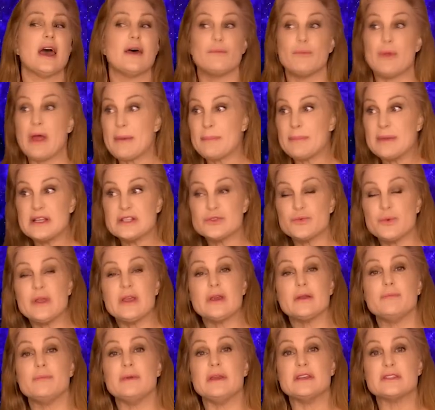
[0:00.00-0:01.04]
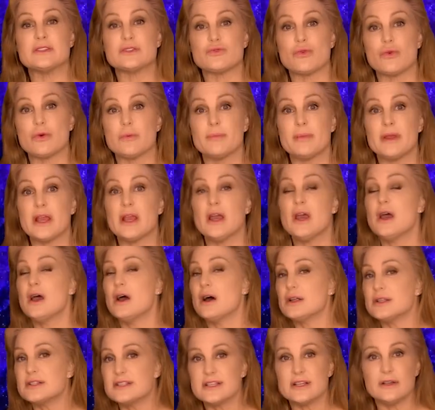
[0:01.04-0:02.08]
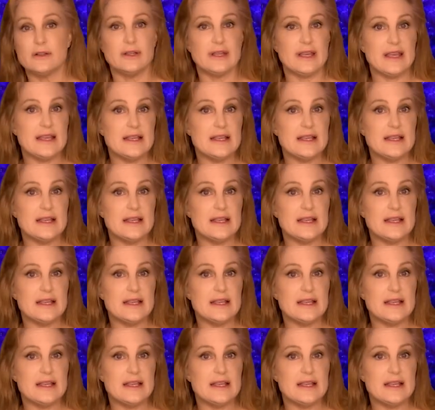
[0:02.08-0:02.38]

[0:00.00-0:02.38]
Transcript: and that means we could be storming until